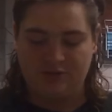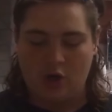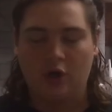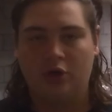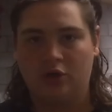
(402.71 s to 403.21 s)

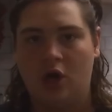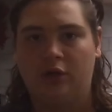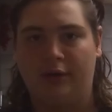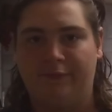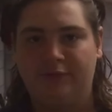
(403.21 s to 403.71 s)
darker
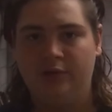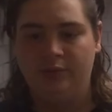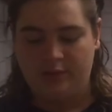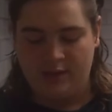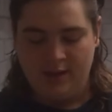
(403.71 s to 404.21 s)
colored
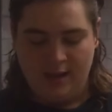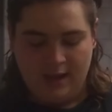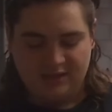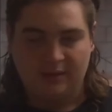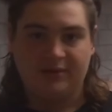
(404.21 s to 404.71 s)
fluke,
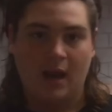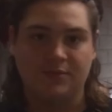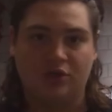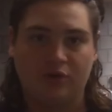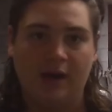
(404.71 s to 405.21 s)

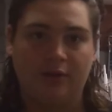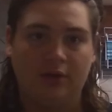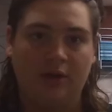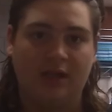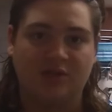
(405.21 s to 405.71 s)
sometimes a trailer
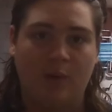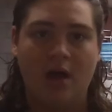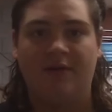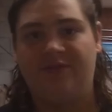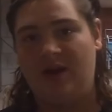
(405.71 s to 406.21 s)
hook as
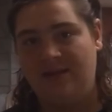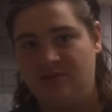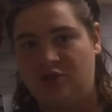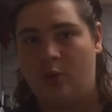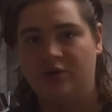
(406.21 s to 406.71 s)
well if they're
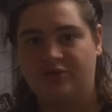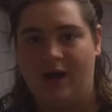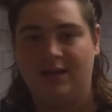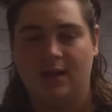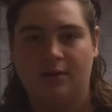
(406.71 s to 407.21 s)
short
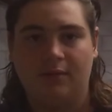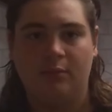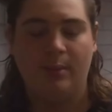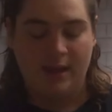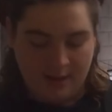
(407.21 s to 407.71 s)
striking in a
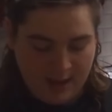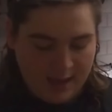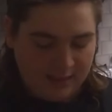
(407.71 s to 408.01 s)
little bit.